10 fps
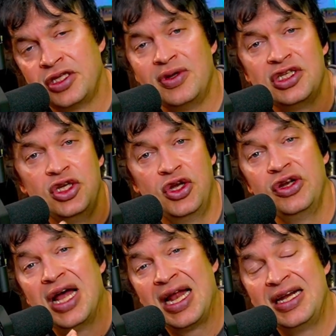So it's
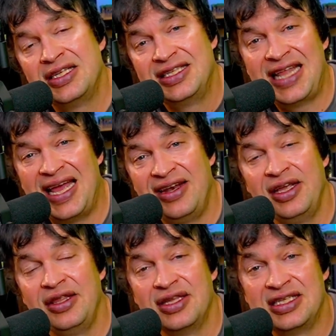good
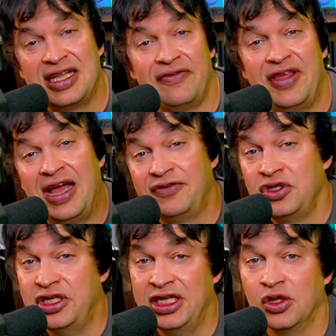understanding the stuff they have to
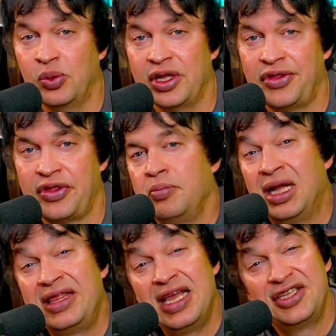deal with.
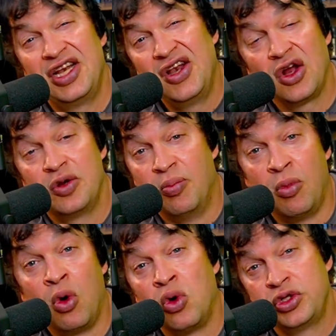But there's a lot
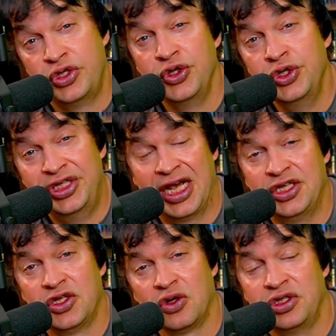more to
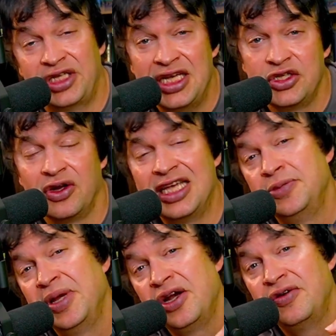JSON. JSON has
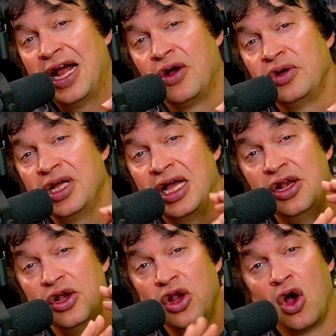been around a
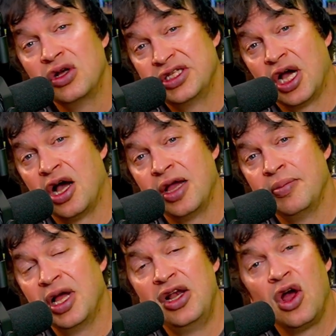long time,
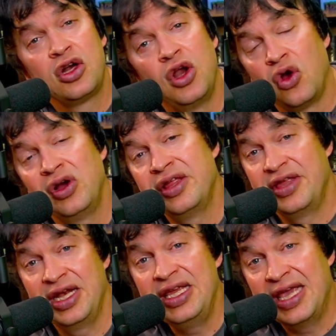a lot longer
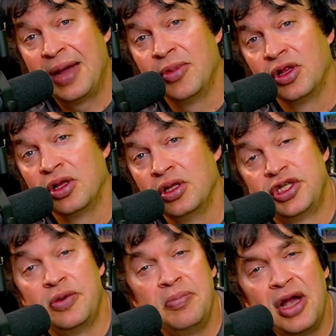than YAML.
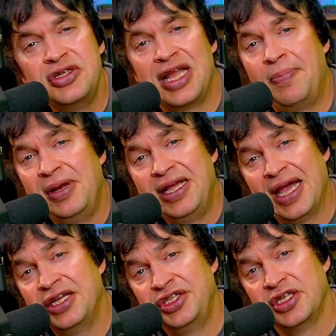So most
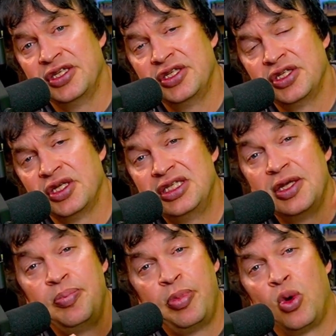applications
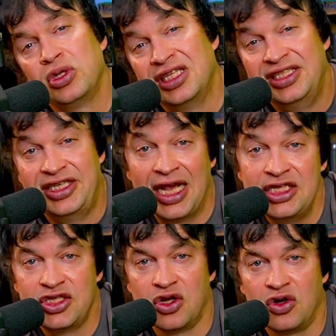support
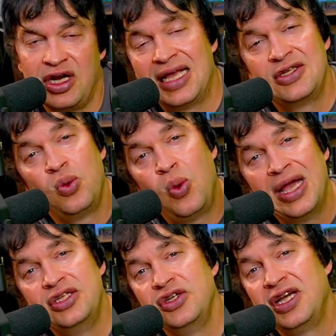JSON as a
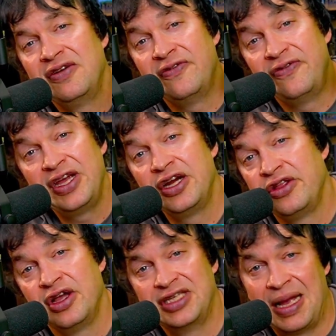way to configure
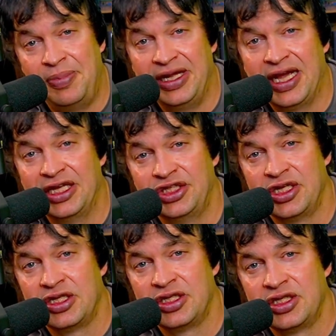those
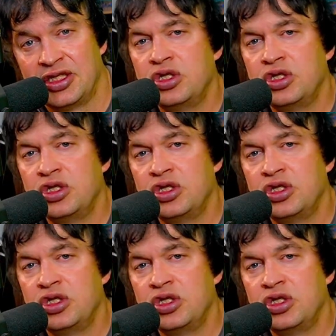applications.